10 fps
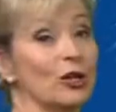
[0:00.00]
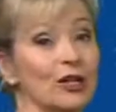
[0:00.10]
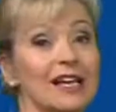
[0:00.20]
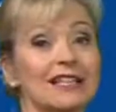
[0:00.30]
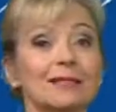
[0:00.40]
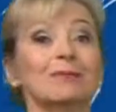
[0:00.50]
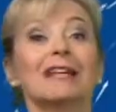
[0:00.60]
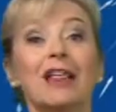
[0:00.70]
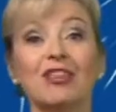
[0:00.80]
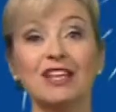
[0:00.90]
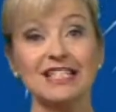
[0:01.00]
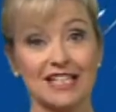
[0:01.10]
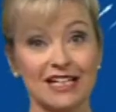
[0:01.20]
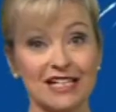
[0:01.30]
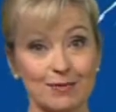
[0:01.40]
we're looking at some lengthy
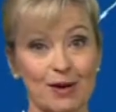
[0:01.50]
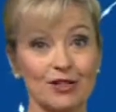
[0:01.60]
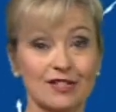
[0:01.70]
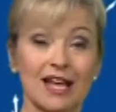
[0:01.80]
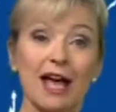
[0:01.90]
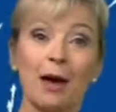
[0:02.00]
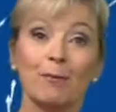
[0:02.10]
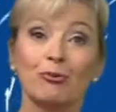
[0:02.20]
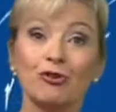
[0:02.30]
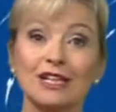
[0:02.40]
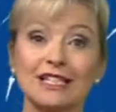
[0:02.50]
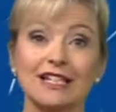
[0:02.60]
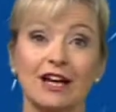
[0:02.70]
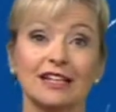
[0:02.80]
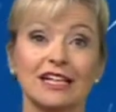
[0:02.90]
sunny spells and breezy
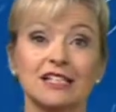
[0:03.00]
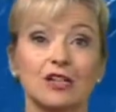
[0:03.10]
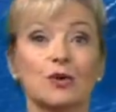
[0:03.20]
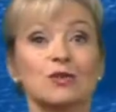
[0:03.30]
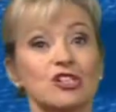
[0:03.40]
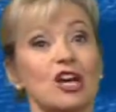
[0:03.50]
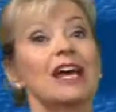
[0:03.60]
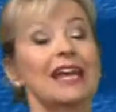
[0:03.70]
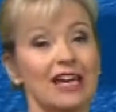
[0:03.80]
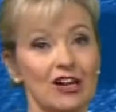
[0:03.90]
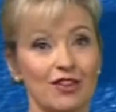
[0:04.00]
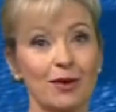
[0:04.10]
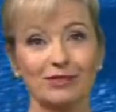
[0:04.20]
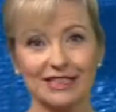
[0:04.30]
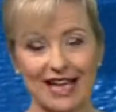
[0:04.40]
down the east coast coast, here
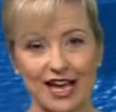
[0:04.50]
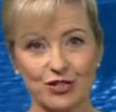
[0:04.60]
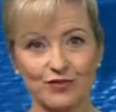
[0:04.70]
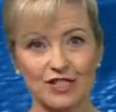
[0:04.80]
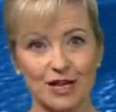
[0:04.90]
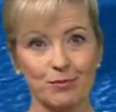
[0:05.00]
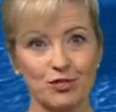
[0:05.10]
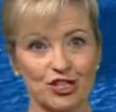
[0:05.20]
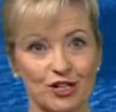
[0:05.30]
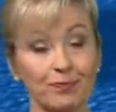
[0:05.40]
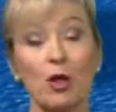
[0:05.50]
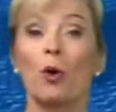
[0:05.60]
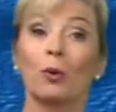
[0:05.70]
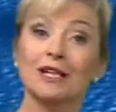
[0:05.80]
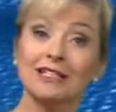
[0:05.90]
that will take the edge off the temperature.
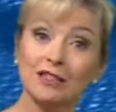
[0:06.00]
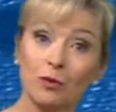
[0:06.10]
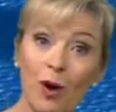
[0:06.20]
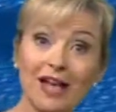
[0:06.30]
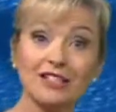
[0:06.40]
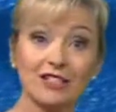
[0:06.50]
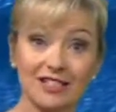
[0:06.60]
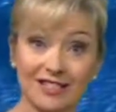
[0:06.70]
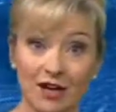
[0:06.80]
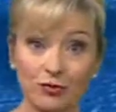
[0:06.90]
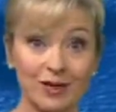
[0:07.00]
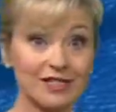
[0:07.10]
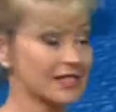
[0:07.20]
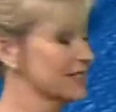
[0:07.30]
Whereas in the west and the southwest